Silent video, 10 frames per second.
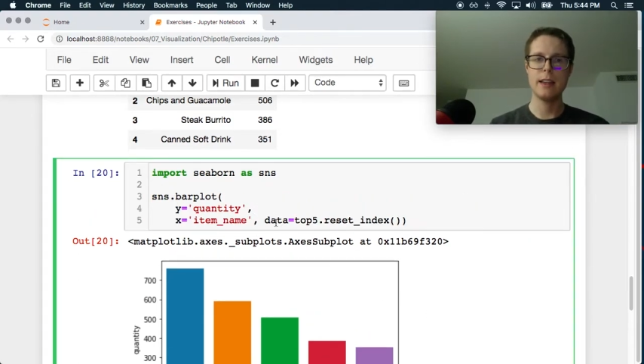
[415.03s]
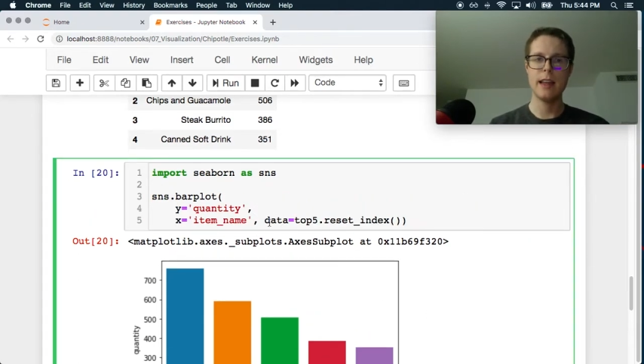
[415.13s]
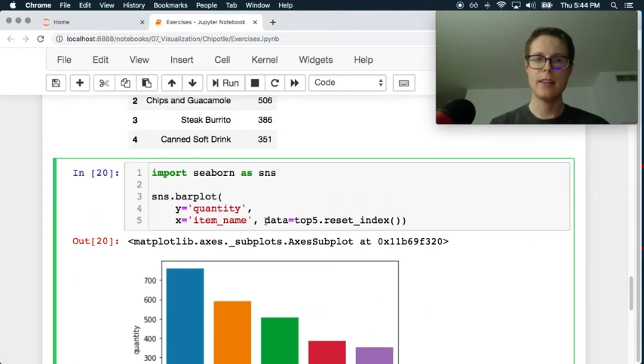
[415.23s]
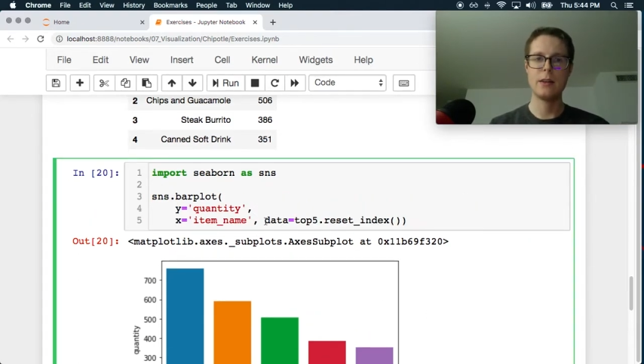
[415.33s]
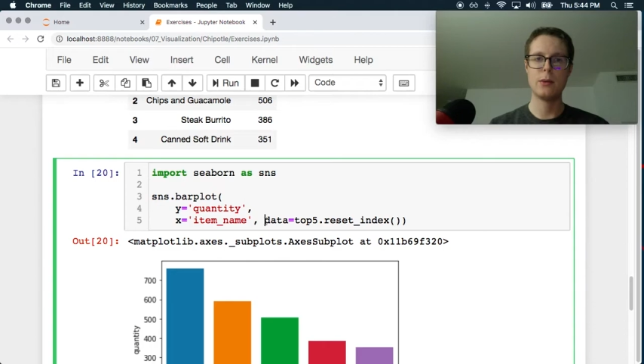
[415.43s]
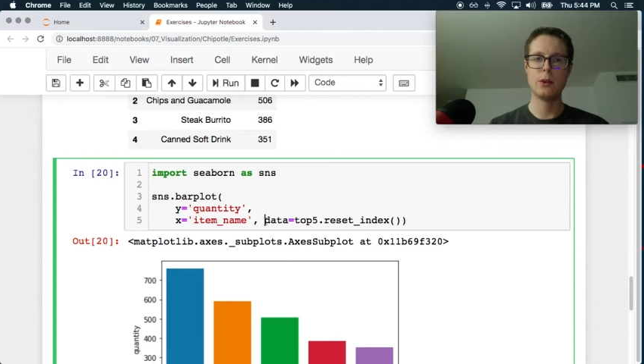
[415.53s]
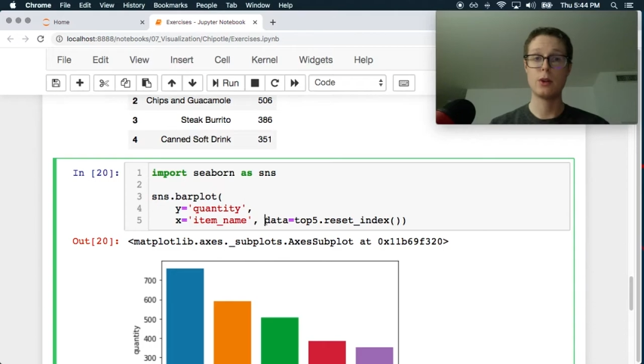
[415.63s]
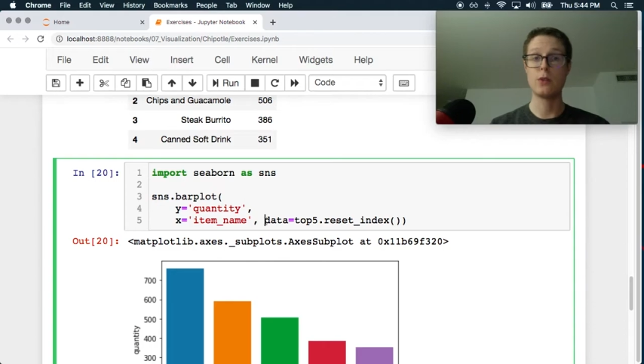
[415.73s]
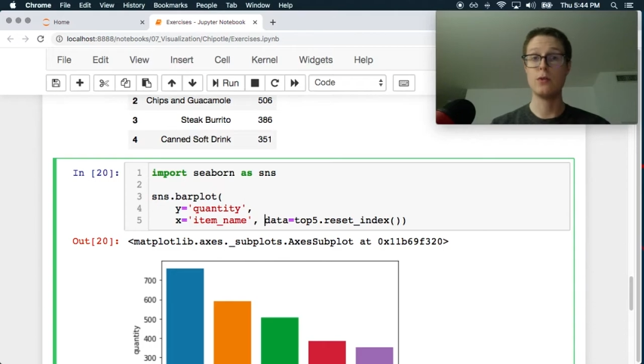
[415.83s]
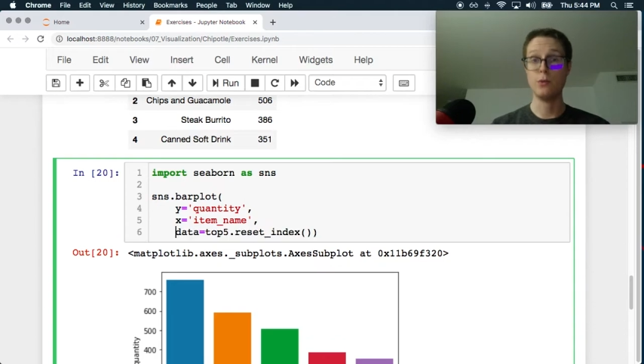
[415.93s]
and then it will
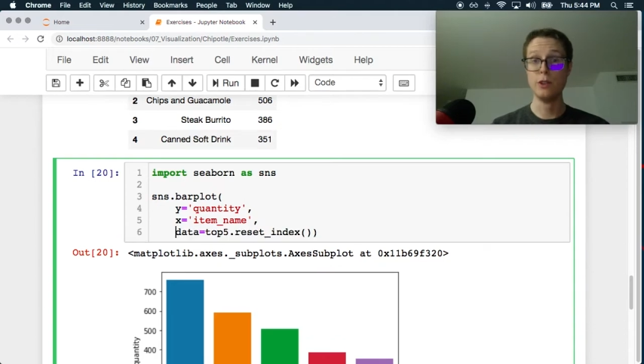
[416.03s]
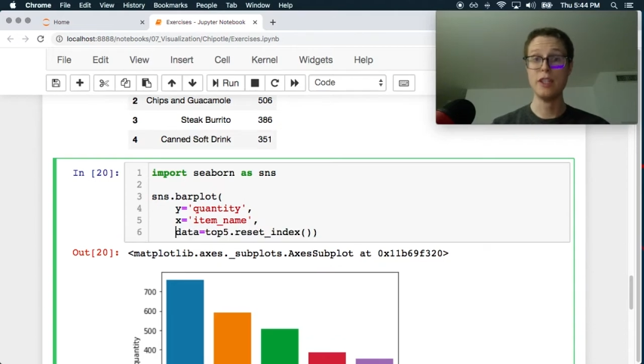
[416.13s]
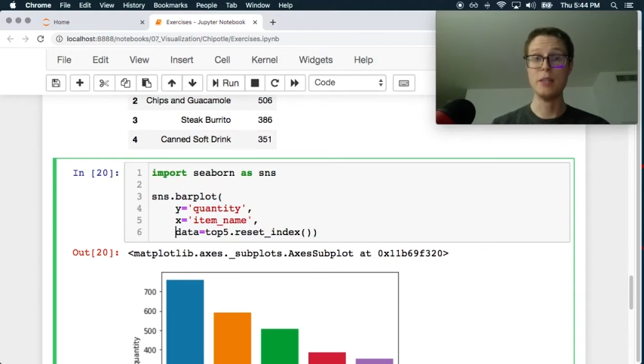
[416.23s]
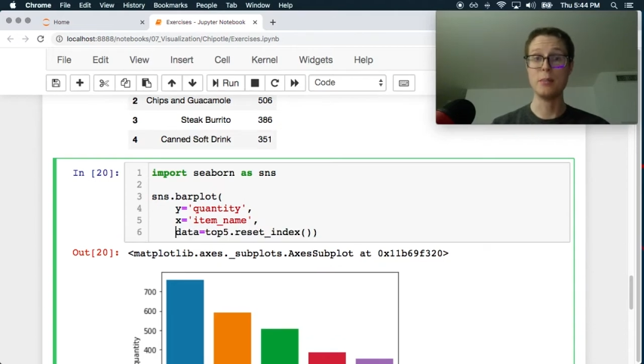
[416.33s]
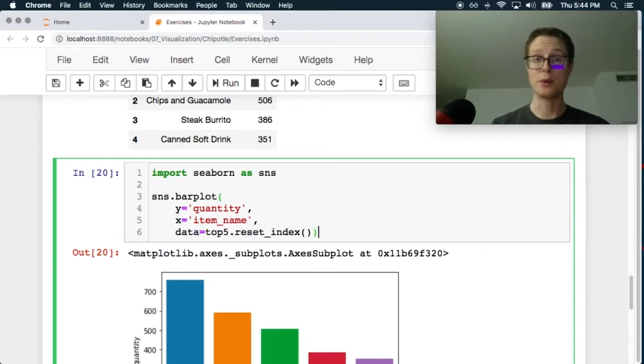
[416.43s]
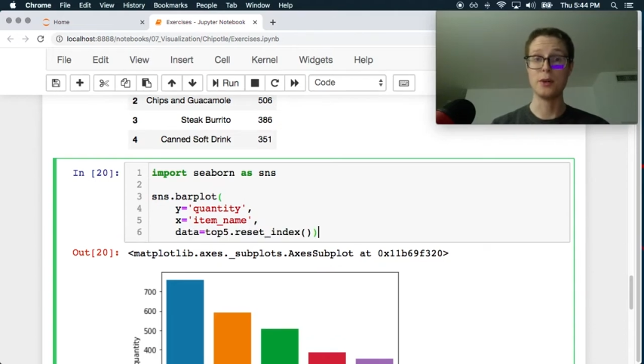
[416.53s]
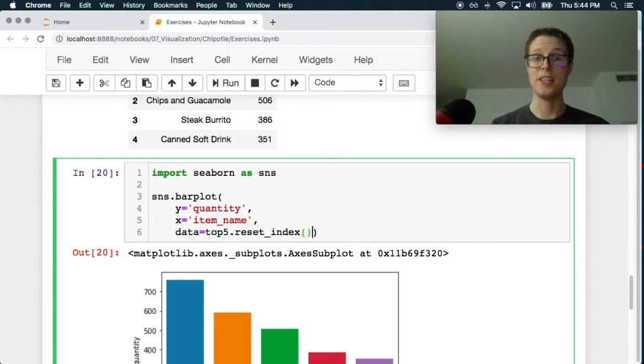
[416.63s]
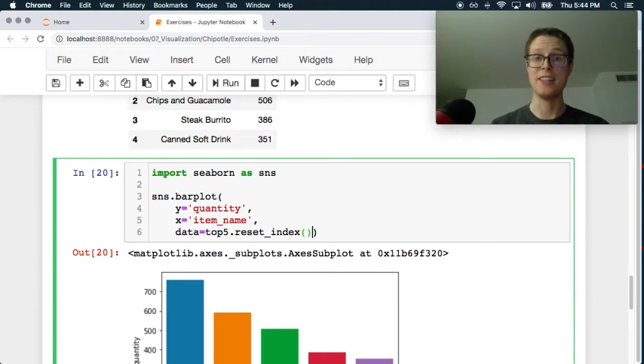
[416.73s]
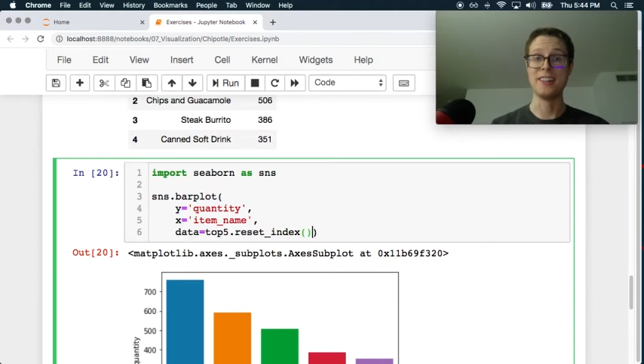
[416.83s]
look really pretty.